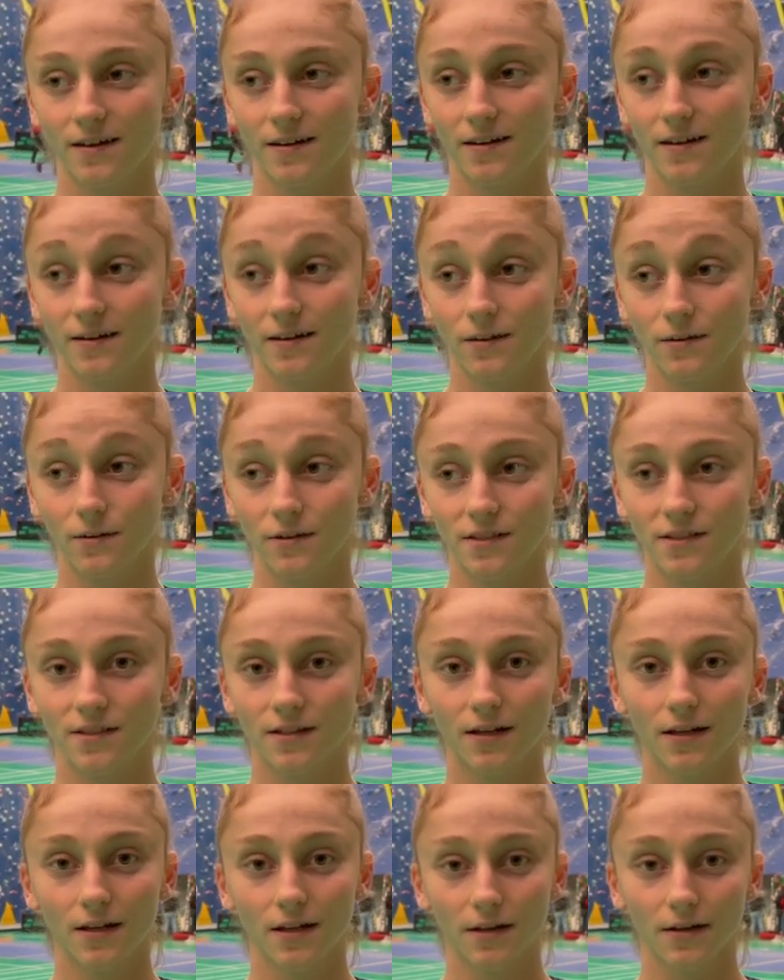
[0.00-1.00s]
It
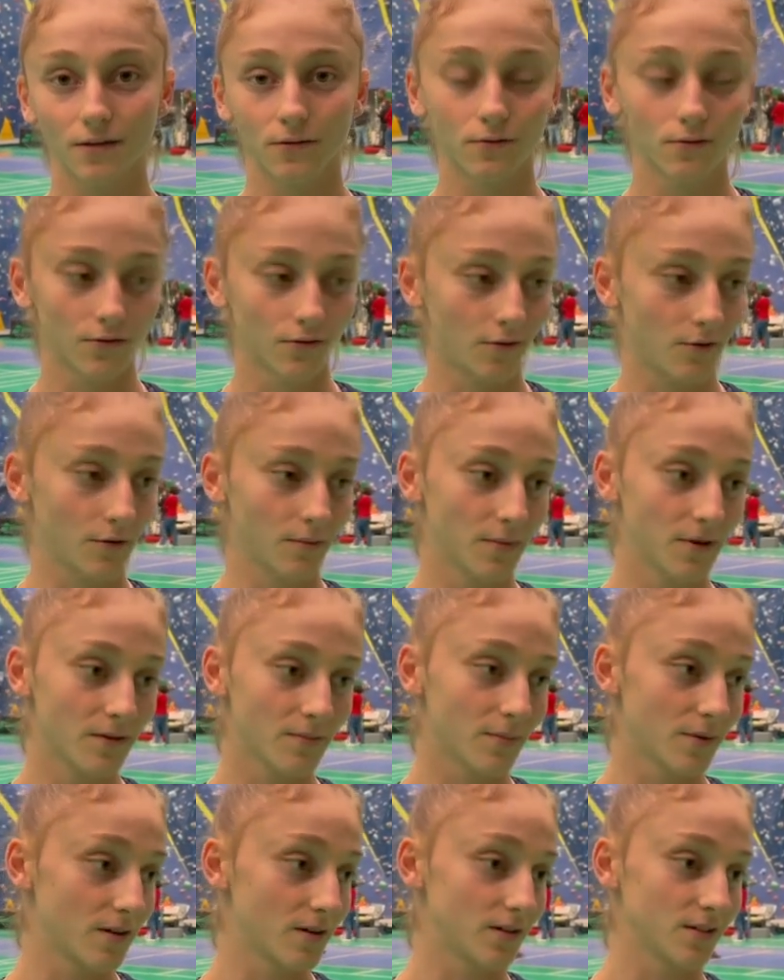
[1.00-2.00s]
was really good for
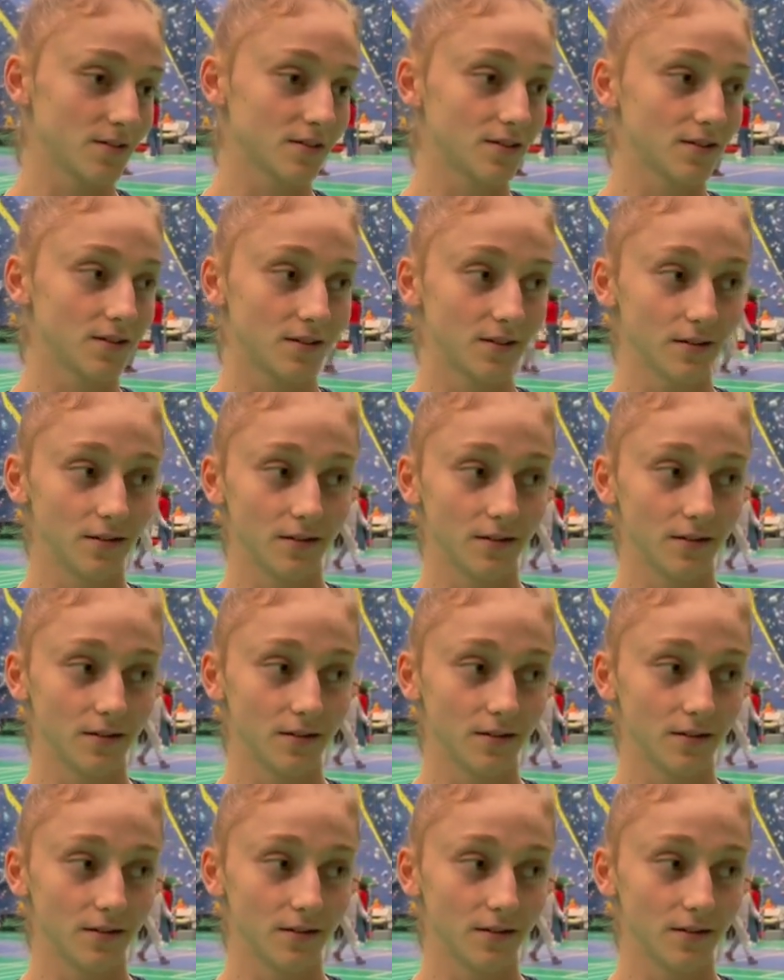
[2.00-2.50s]
me because